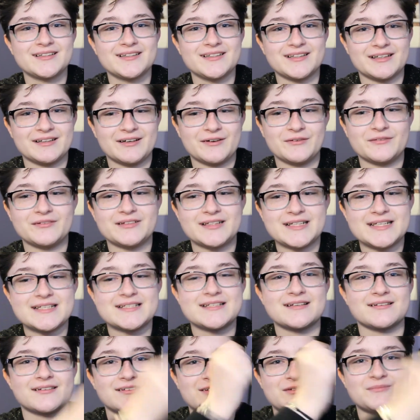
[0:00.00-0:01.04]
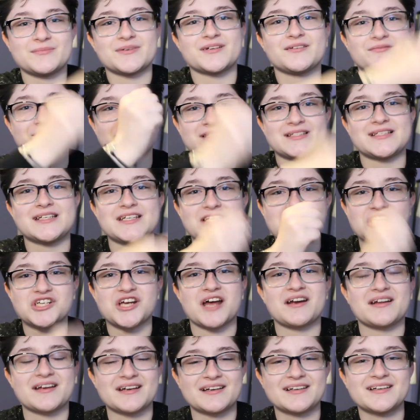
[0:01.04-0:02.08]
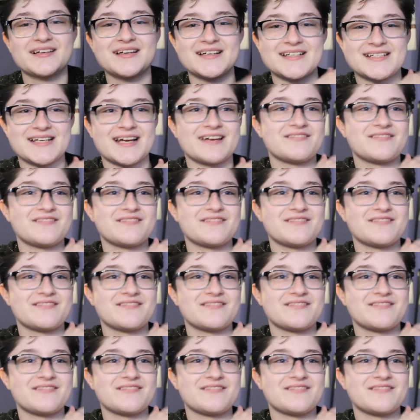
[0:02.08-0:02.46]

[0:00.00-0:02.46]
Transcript: needs a little bit of a de-shedding because